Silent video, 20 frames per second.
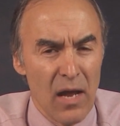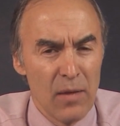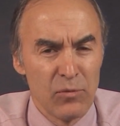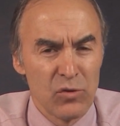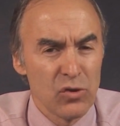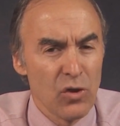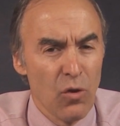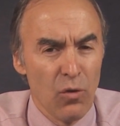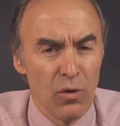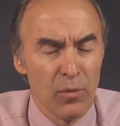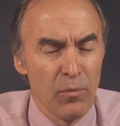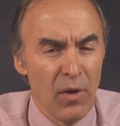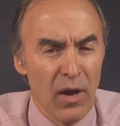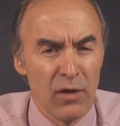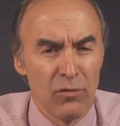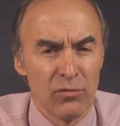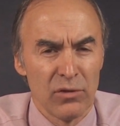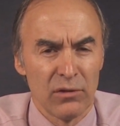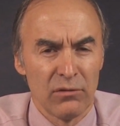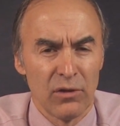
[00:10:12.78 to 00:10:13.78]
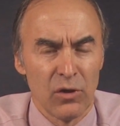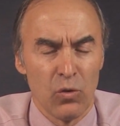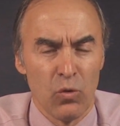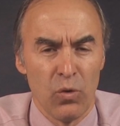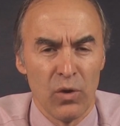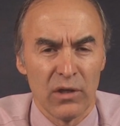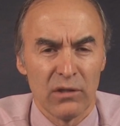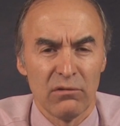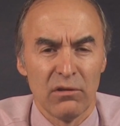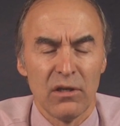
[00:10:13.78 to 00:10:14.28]
going by really
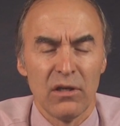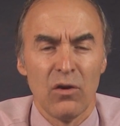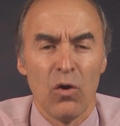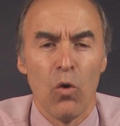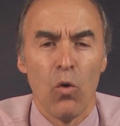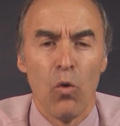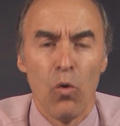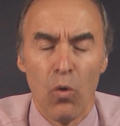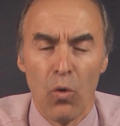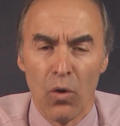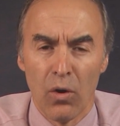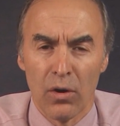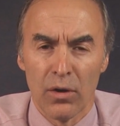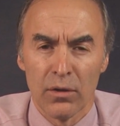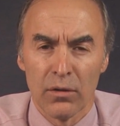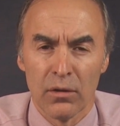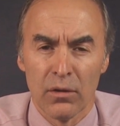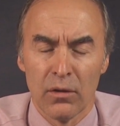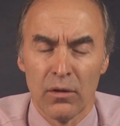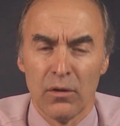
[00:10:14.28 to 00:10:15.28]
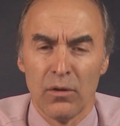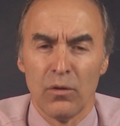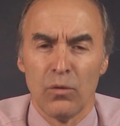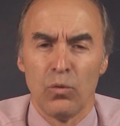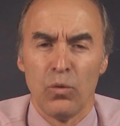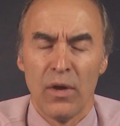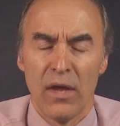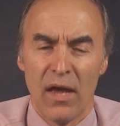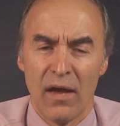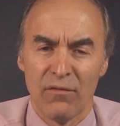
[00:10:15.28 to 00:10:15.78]
quickly, or
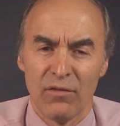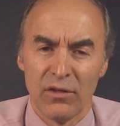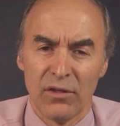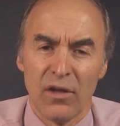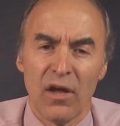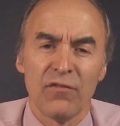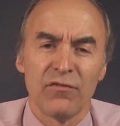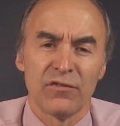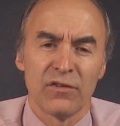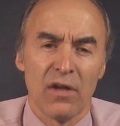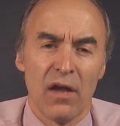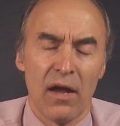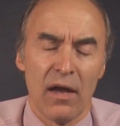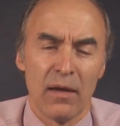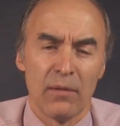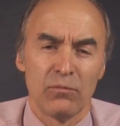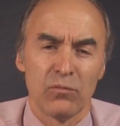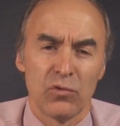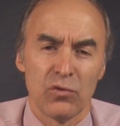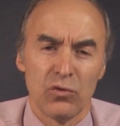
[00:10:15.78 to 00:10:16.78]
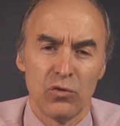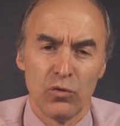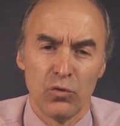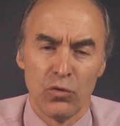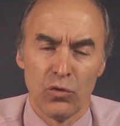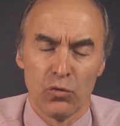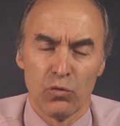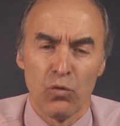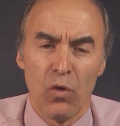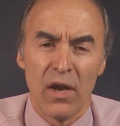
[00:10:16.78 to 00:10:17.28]
we have enough time to do
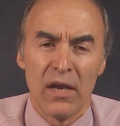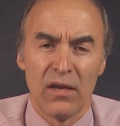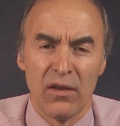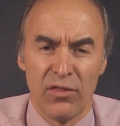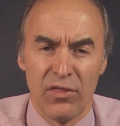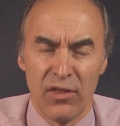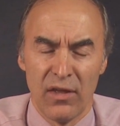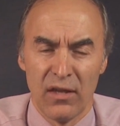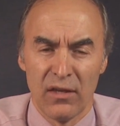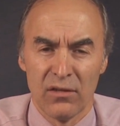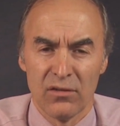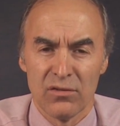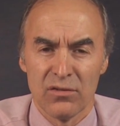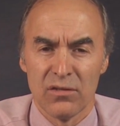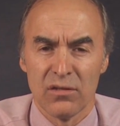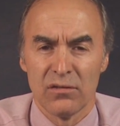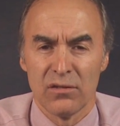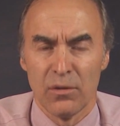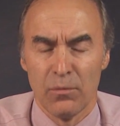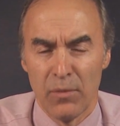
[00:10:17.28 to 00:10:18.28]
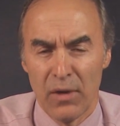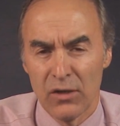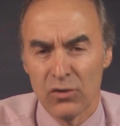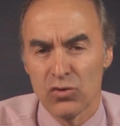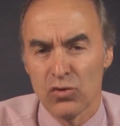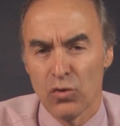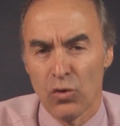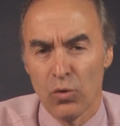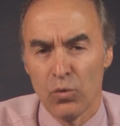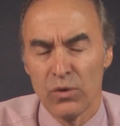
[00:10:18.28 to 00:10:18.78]
the right things to make
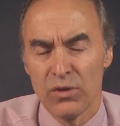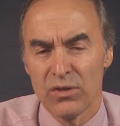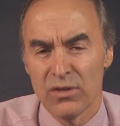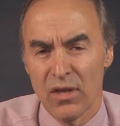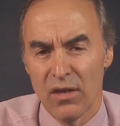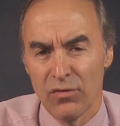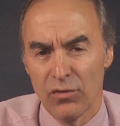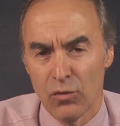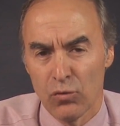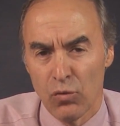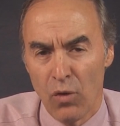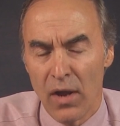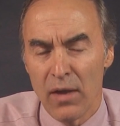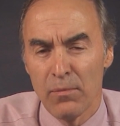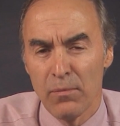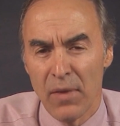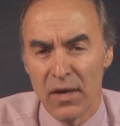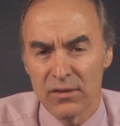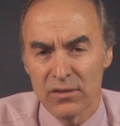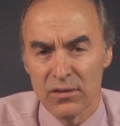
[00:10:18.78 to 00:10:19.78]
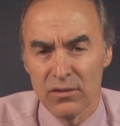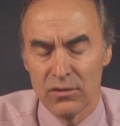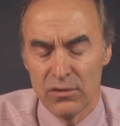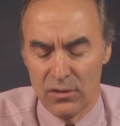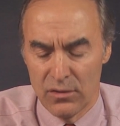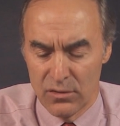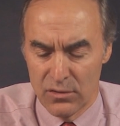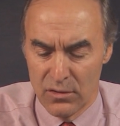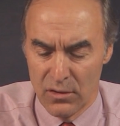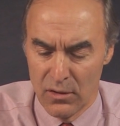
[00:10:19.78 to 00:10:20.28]
sure we send the right
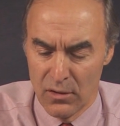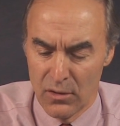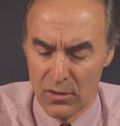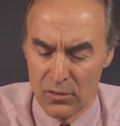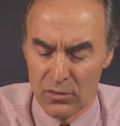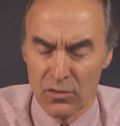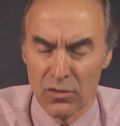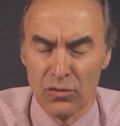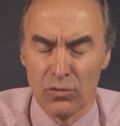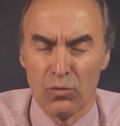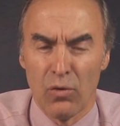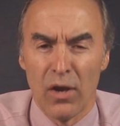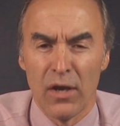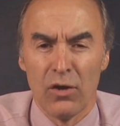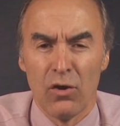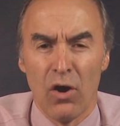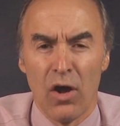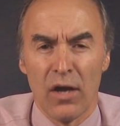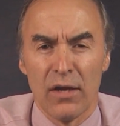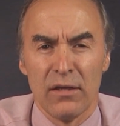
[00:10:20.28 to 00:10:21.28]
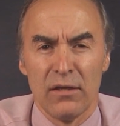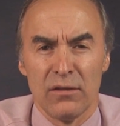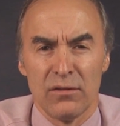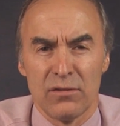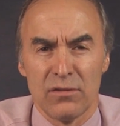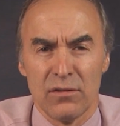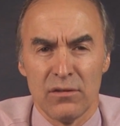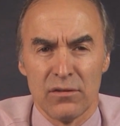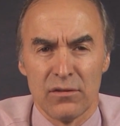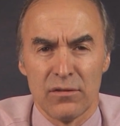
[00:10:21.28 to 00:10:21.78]
messages to the right
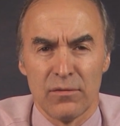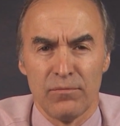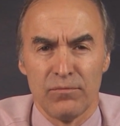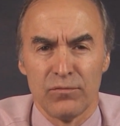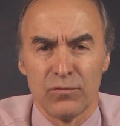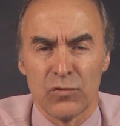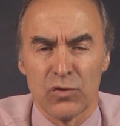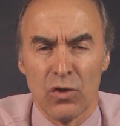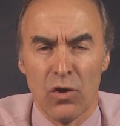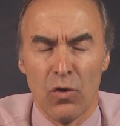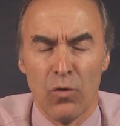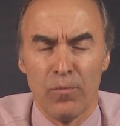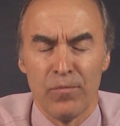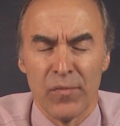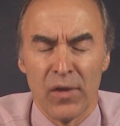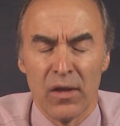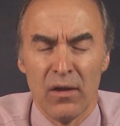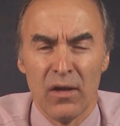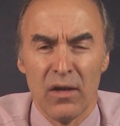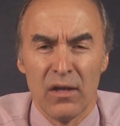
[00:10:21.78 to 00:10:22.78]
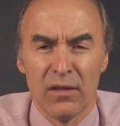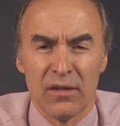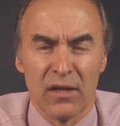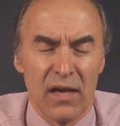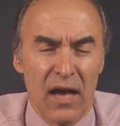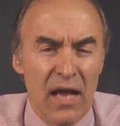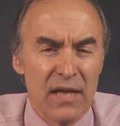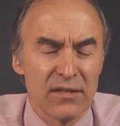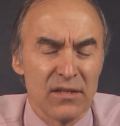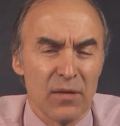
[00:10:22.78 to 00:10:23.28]
audiences. So the
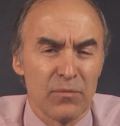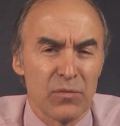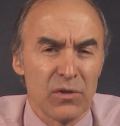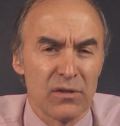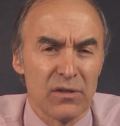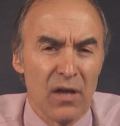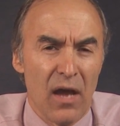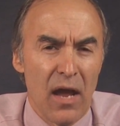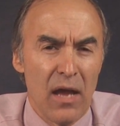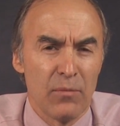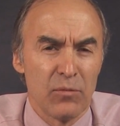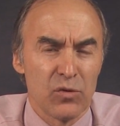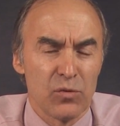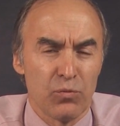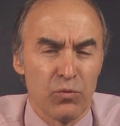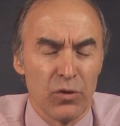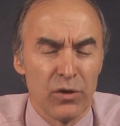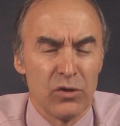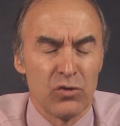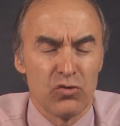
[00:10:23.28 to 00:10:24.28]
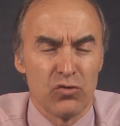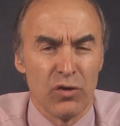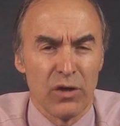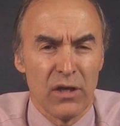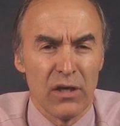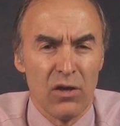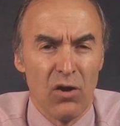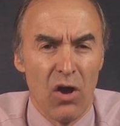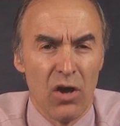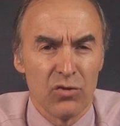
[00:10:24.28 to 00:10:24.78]
concept of time is pretty
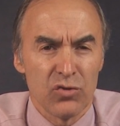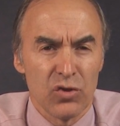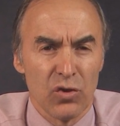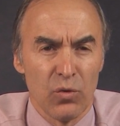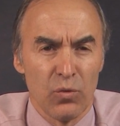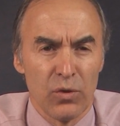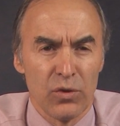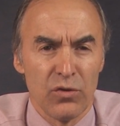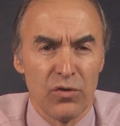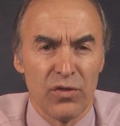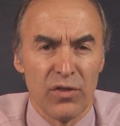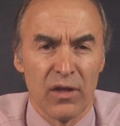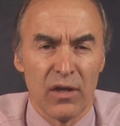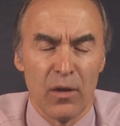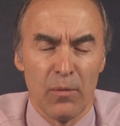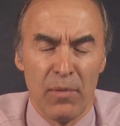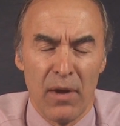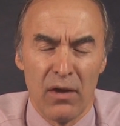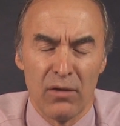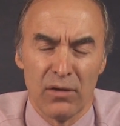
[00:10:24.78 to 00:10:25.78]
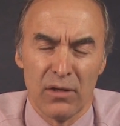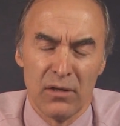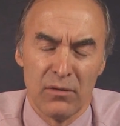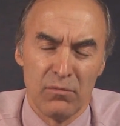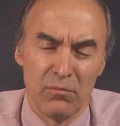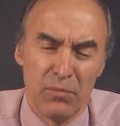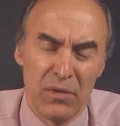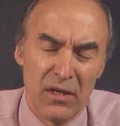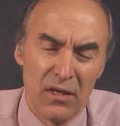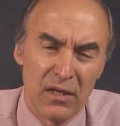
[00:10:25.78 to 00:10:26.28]
tricky also when you think about
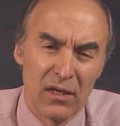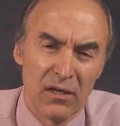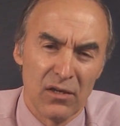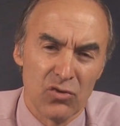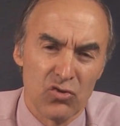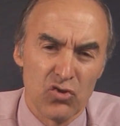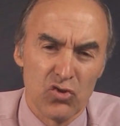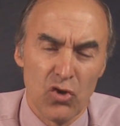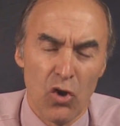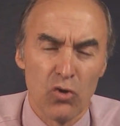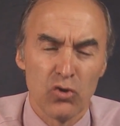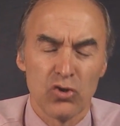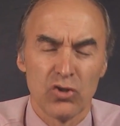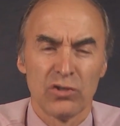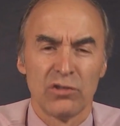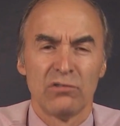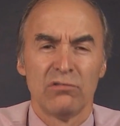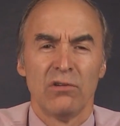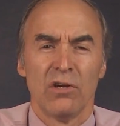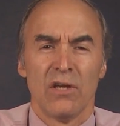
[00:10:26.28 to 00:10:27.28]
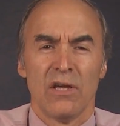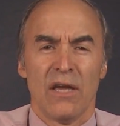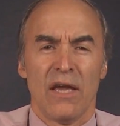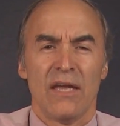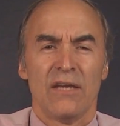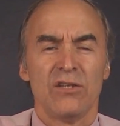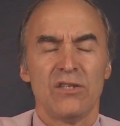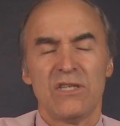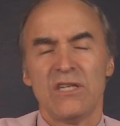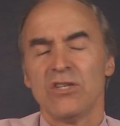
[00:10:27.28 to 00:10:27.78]
it being in a social
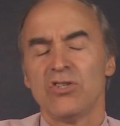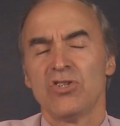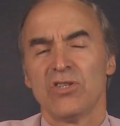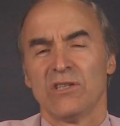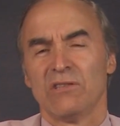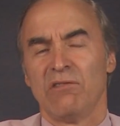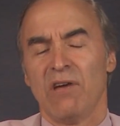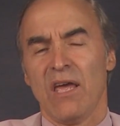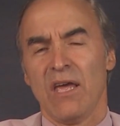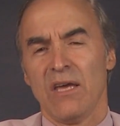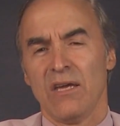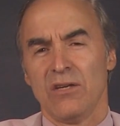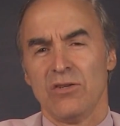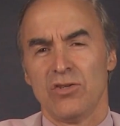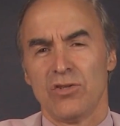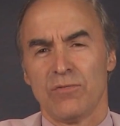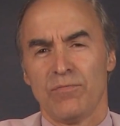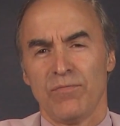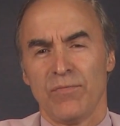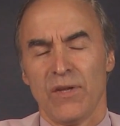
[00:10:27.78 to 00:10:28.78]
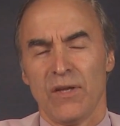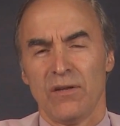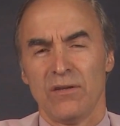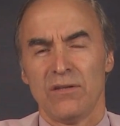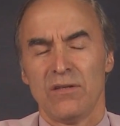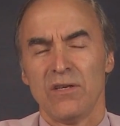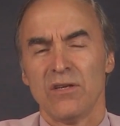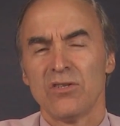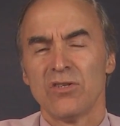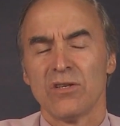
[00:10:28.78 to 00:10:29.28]
and digital age.
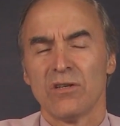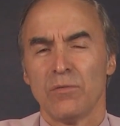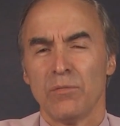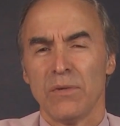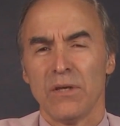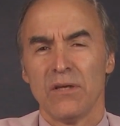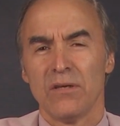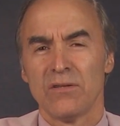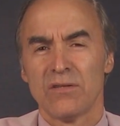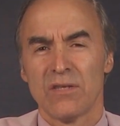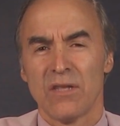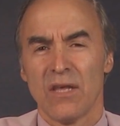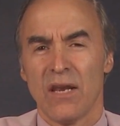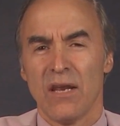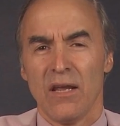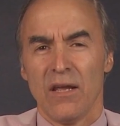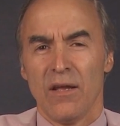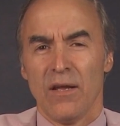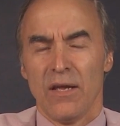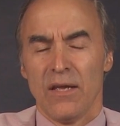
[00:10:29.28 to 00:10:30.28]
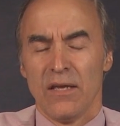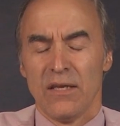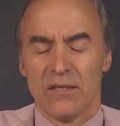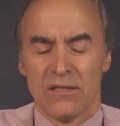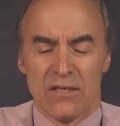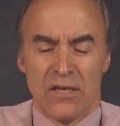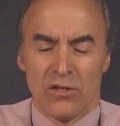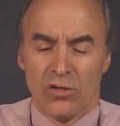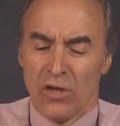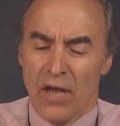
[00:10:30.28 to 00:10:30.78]
Digital means that
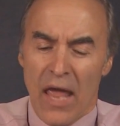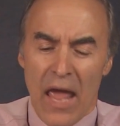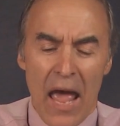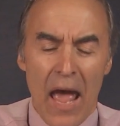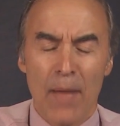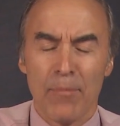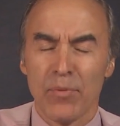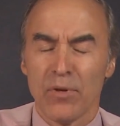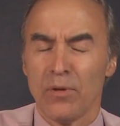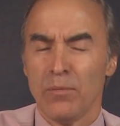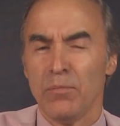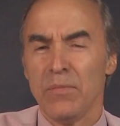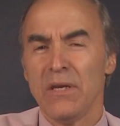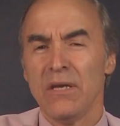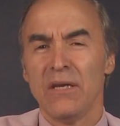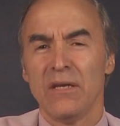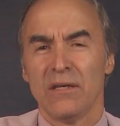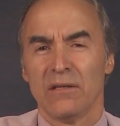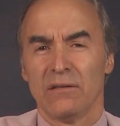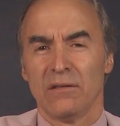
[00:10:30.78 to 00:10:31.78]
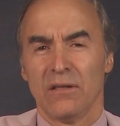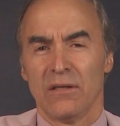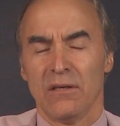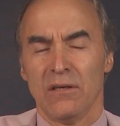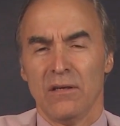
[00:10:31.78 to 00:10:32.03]
it's going to happen immediately.